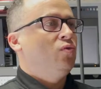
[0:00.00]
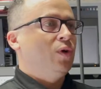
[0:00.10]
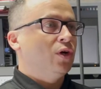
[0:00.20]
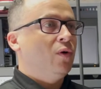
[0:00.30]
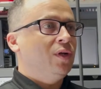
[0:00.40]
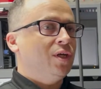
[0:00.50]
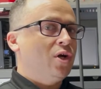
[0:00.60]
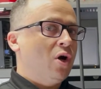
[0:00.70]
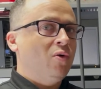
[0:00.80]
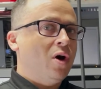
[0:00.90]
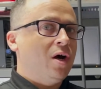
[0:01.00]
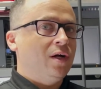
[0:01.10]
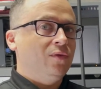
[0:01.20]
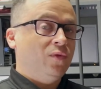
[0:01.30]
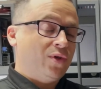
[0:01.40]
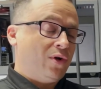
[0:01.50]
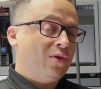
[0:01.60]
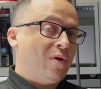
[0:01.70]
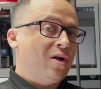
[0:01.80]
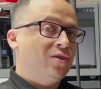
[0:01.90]
We're going to go on with our
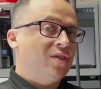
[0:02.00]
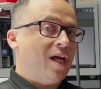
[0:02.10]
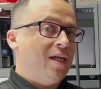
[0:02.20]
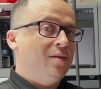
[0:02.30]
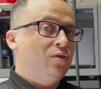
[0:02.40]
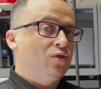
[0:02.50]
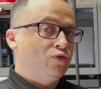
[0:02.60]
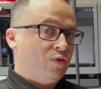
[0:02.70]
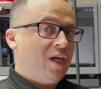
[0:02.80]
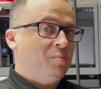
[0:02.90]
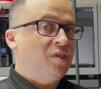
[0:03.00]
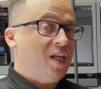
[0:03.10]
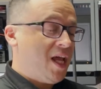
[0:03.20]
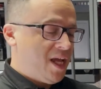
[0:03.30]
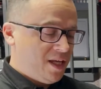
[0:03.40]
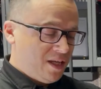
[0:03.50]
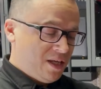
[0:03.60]
throttle side grip today.